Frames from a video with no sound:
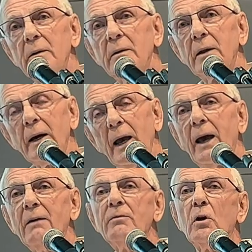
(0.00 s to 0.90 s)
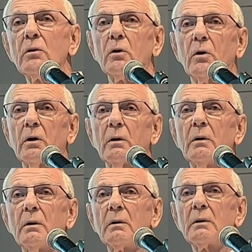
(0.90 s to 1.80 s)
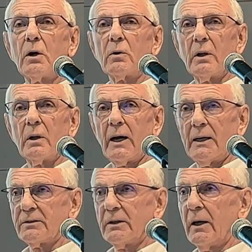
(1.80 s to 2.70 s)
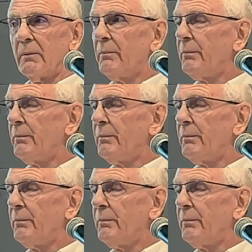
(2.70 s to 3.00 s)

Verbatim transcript: They have not got local housing